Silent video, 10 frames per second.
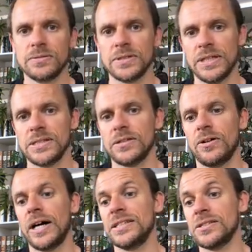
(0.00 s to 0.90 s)
Okay, so
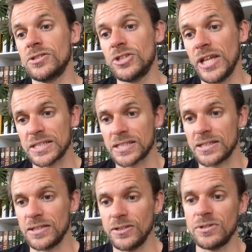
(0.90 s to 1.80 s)
I
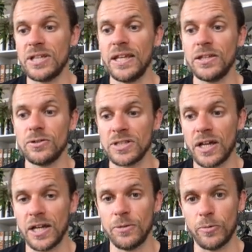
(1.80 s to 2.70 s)
suggest you take your
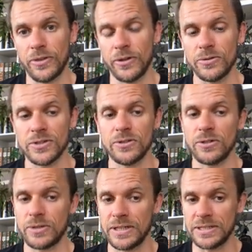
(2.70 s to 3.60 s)
time with those. You
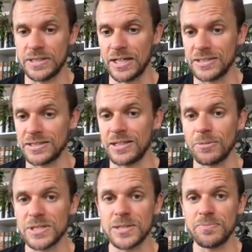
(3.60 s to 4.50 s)
know, I
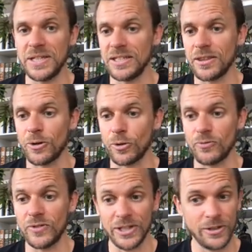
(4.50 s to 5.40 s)
double speeded the whole
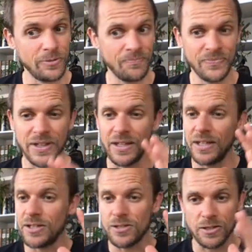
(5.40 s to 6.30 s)
video
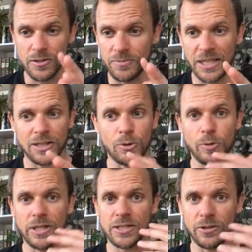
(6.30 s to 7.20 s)
just to make it
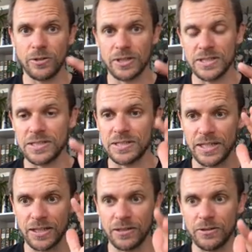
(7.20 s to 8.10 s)
quick so you can
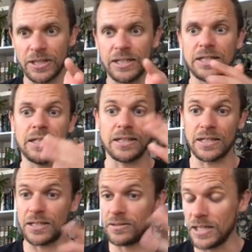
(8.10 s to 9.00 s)
take a look at it, and
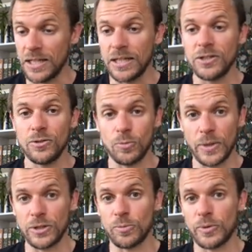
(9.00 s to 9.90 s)
then you,
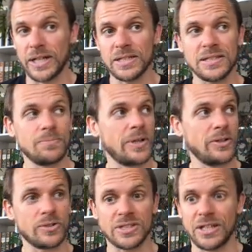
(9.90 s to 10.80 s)
when you practice it by
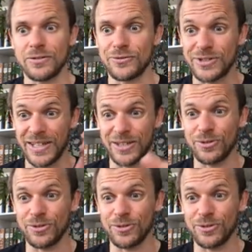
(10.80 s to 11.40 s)
yourself, take your